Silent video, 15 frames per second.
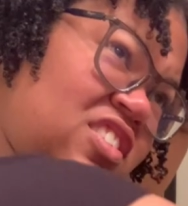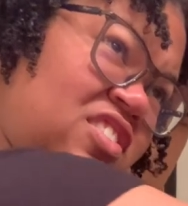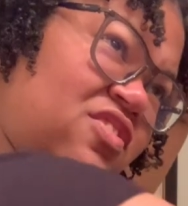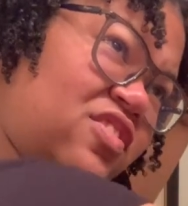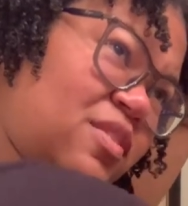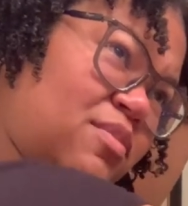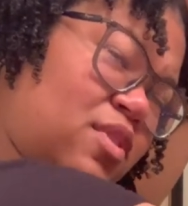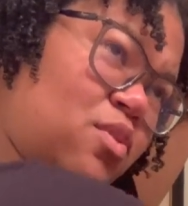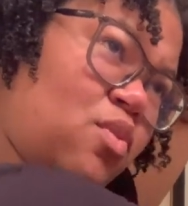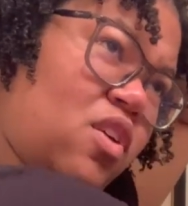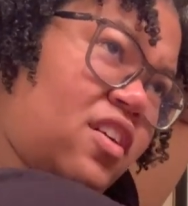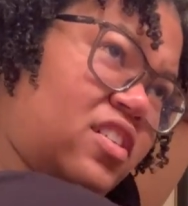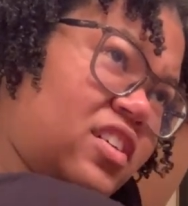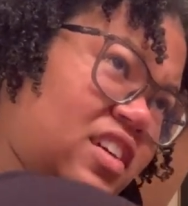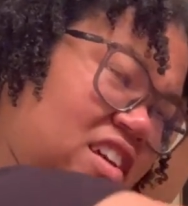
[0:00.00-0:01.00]
from the
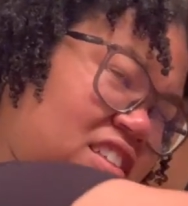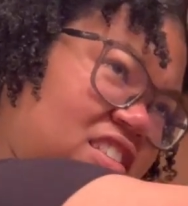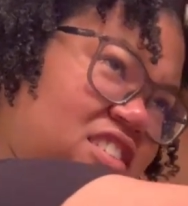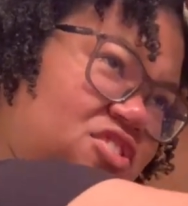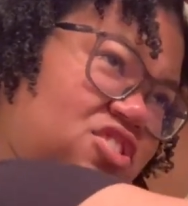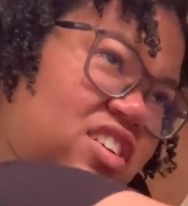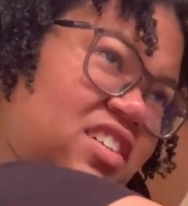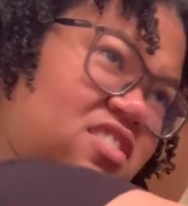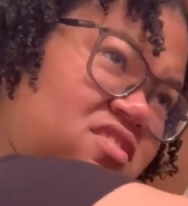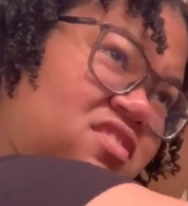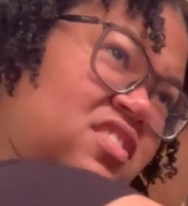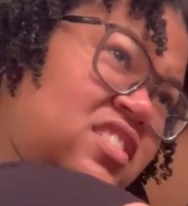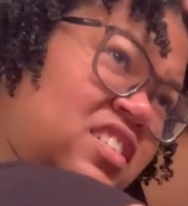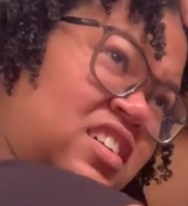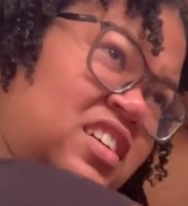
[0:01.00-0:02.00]
water and the gel.
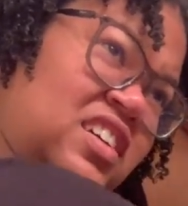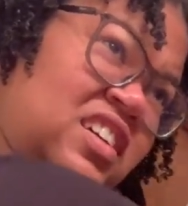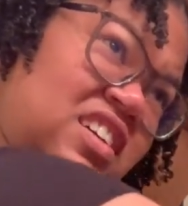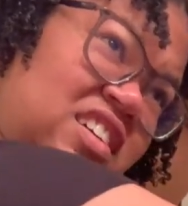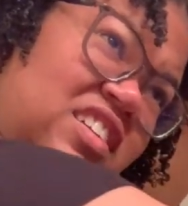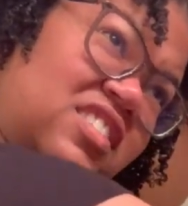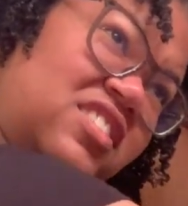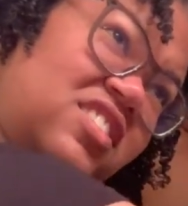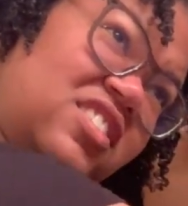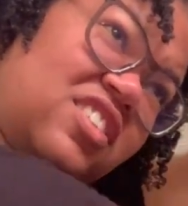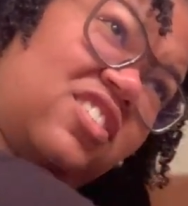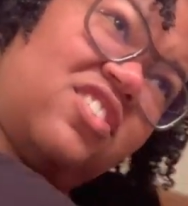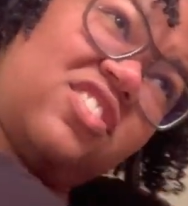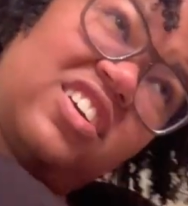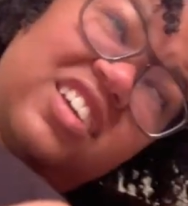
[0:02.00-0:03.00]
And
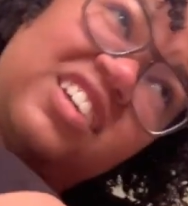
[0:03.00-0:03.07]
so